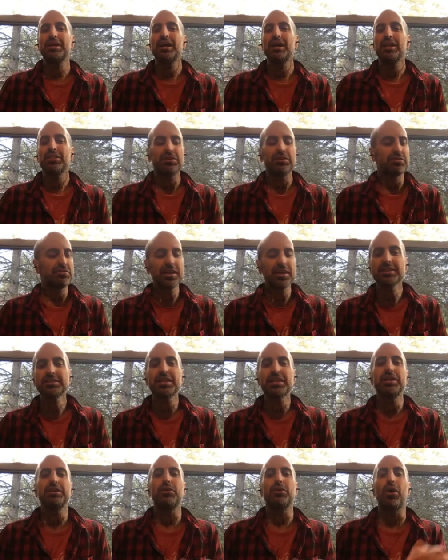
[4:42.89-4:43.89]
They're things that
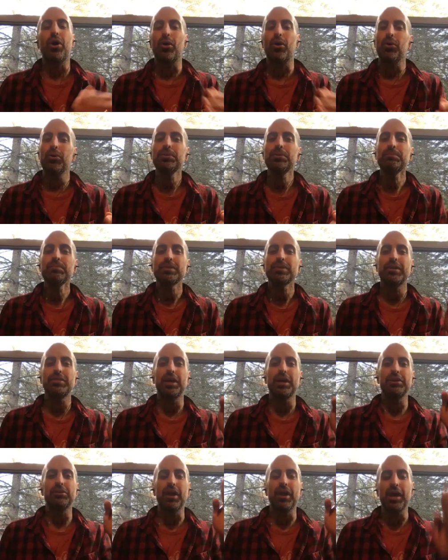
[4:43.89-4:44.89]
you own and that
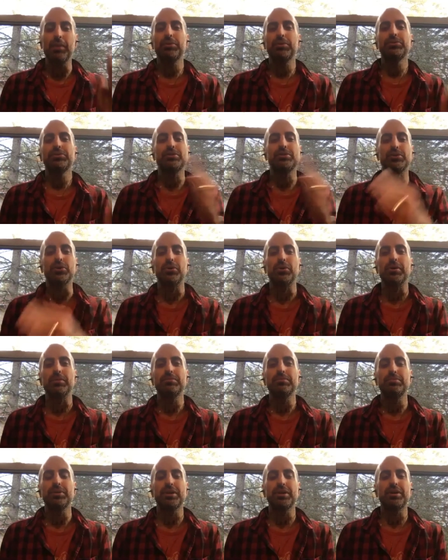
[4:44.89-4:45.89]
you're able to do them
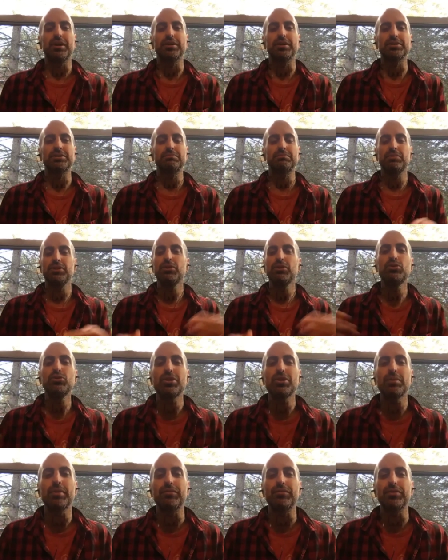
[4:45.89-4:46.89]
because you do
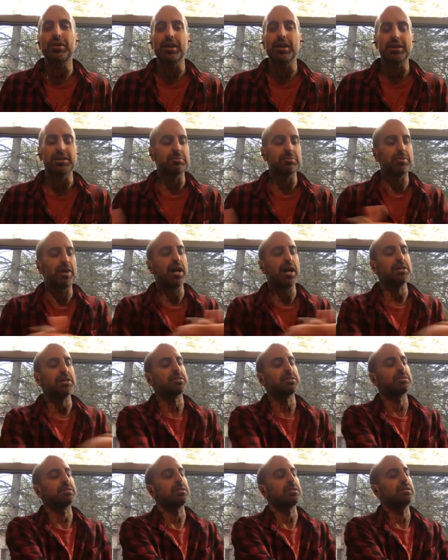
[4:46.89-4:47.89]
them every day
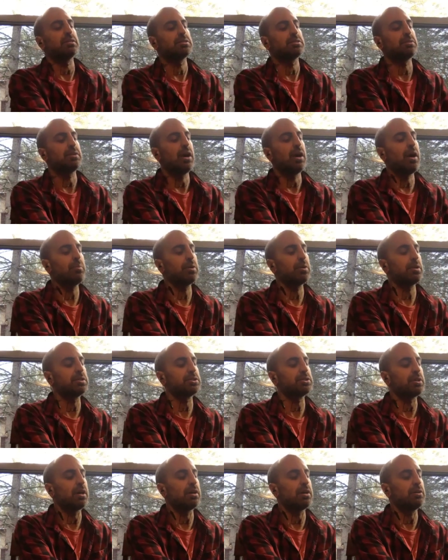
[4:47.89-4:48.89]
subconsciously. So now I'm going to
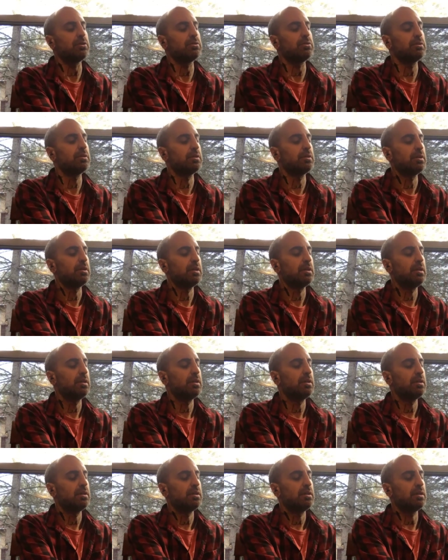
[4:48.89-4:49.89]
draw you
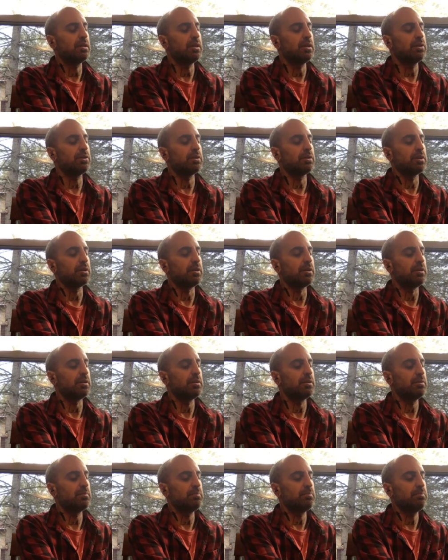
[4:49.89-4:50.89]
another little
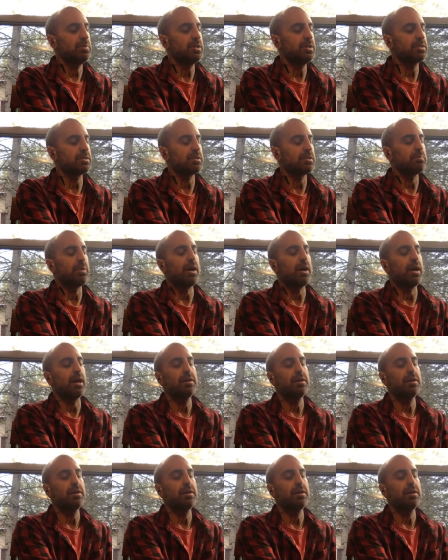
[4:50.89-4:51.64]
piece of the pie.